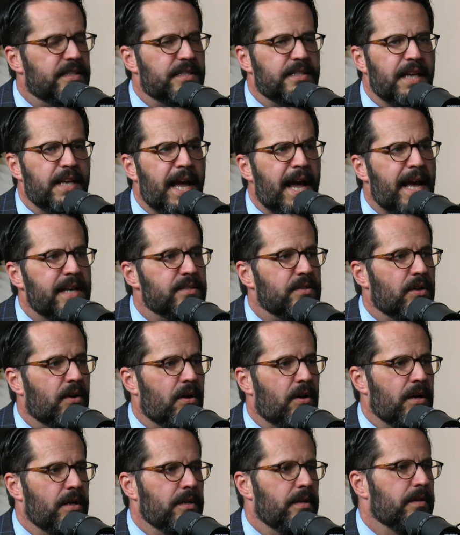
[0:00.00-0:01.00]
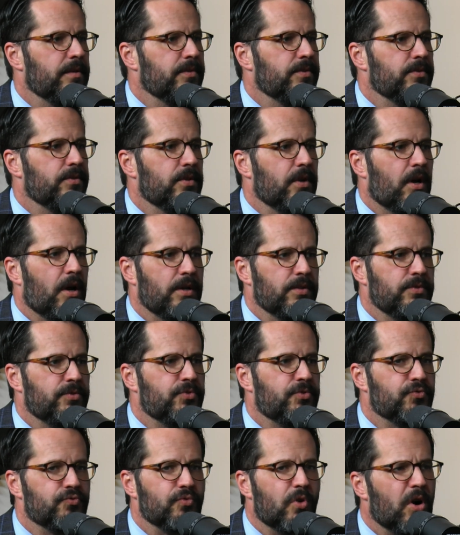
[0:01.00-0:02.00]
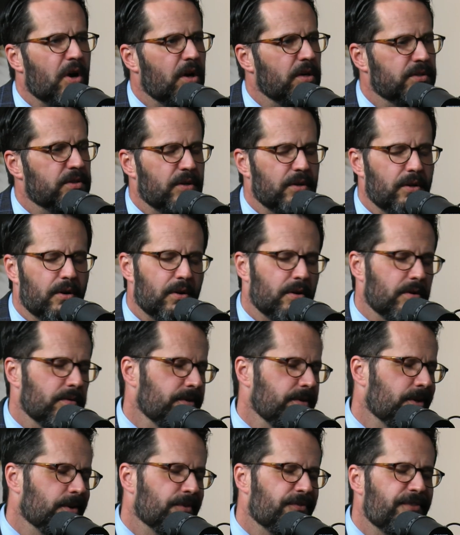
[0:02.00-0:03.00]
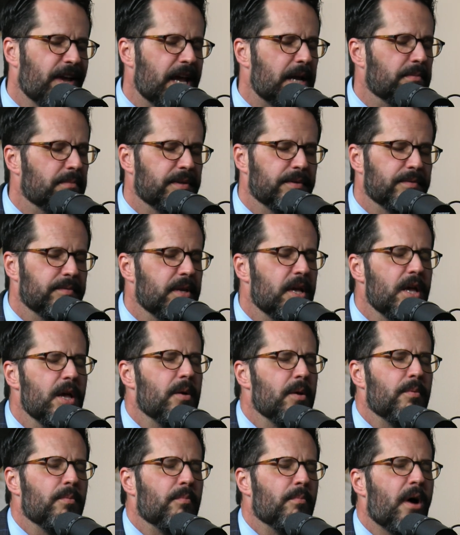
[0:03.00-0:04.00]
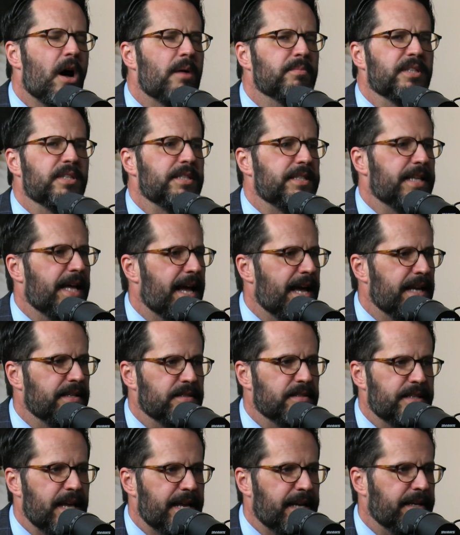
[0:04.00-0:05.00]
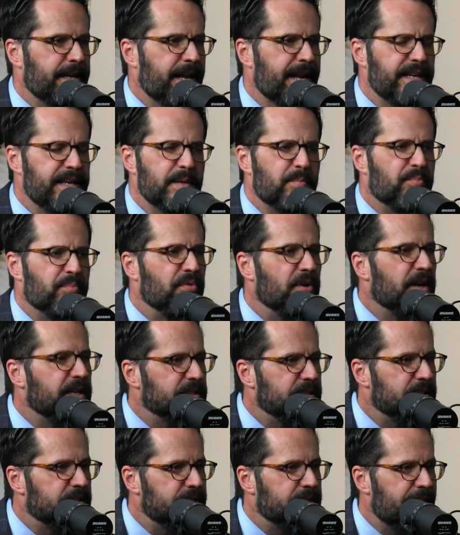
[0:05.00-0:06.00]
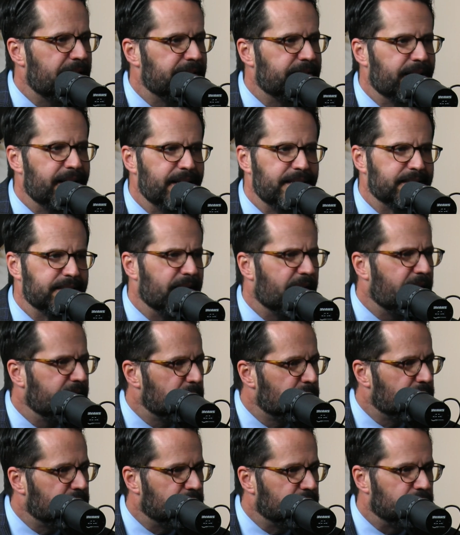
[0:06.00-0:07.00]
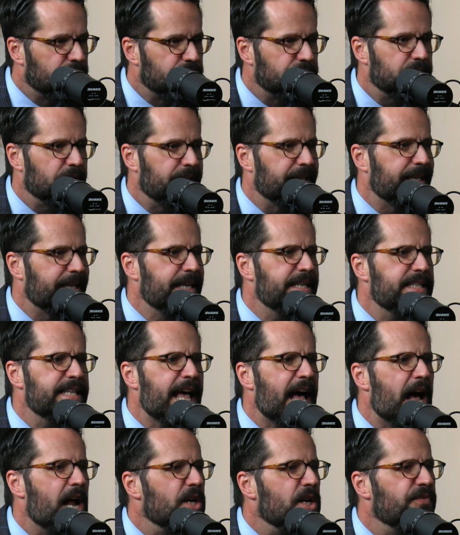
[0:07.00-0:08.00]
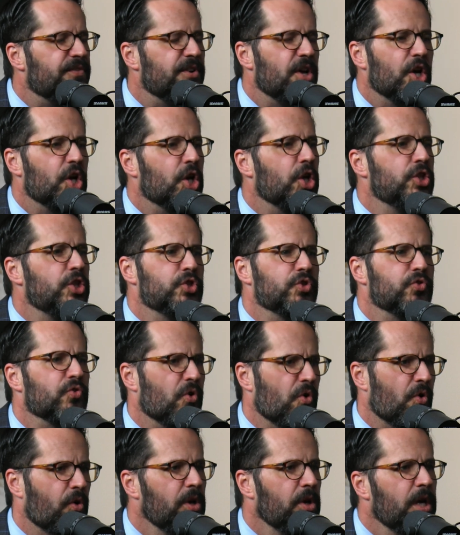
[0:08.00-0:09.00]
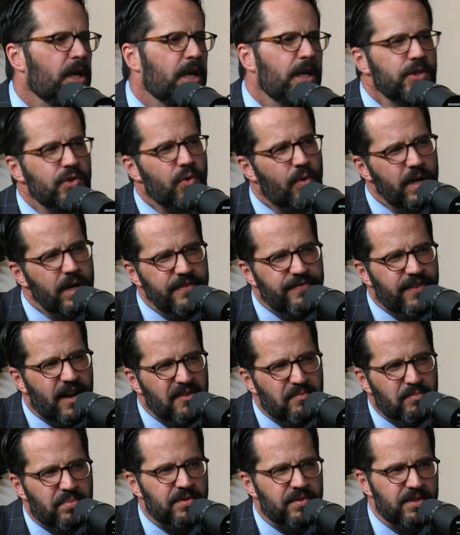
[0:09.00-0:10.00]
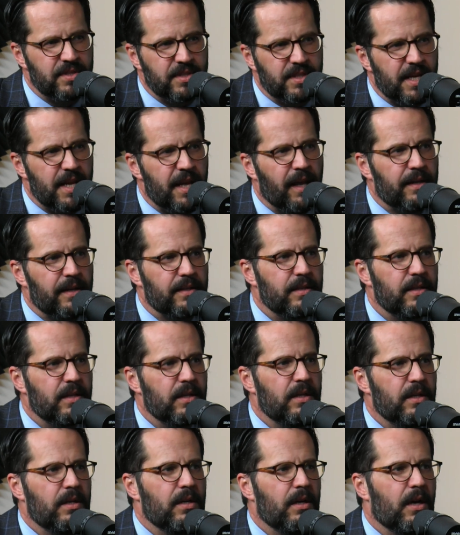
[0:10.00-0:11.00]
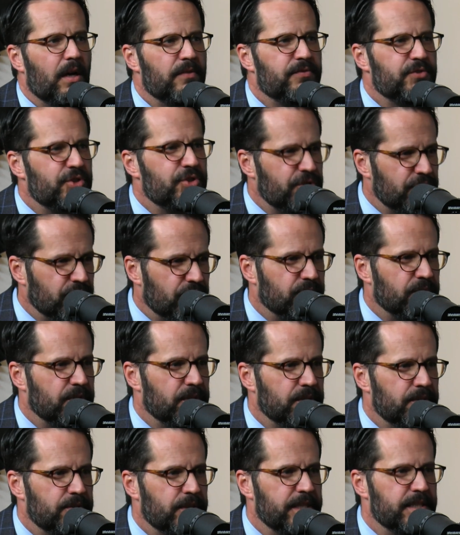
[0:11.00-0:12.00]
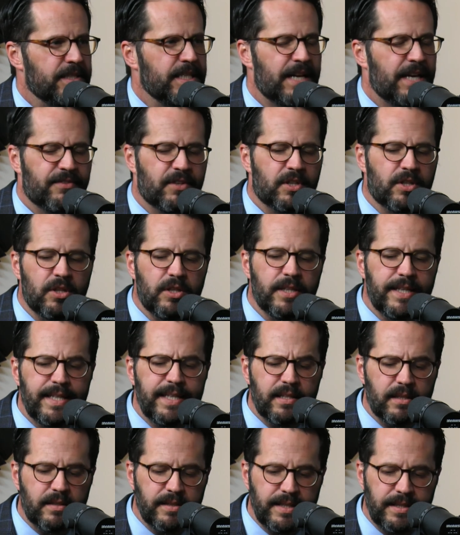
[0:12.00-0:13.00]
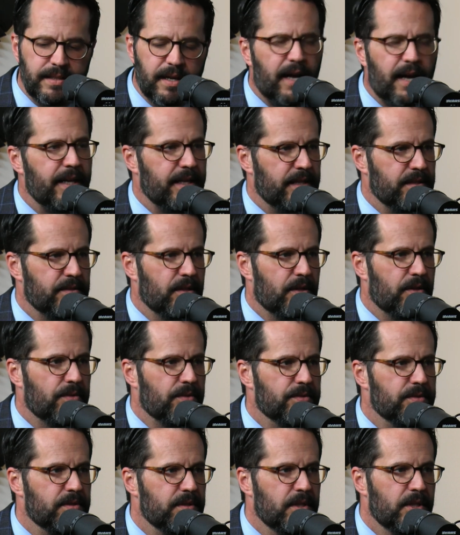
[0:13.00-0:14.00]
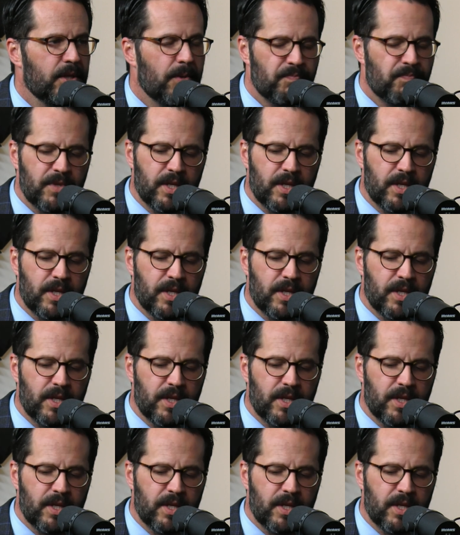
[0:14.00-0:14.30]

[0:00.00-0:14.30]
it? the stats on on drugs on or you know family moms and dads taking antidepressants, anti anxiety pills. Like it's out of control. 25% mm-hmm. percent of children, Jason, have clinically diagnosed